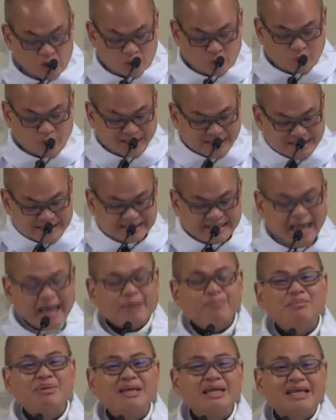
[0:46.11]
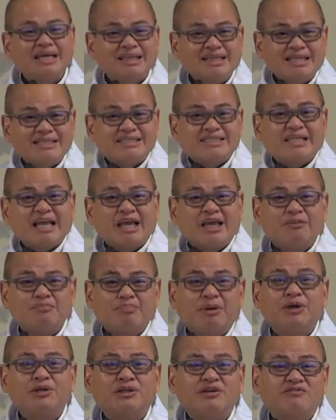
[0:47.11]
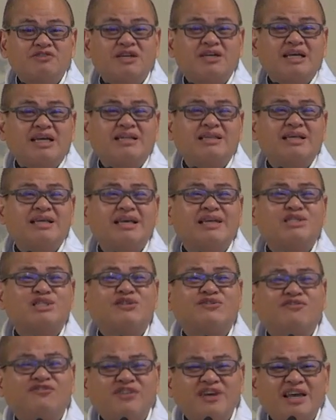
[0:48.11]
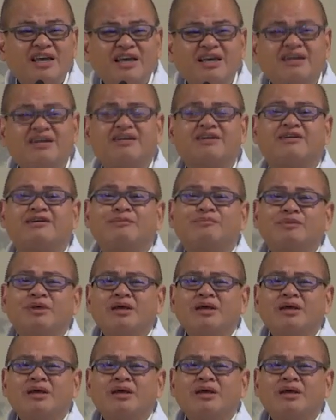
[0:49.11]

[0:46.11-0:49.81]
What is happening in the second part of the reading is fear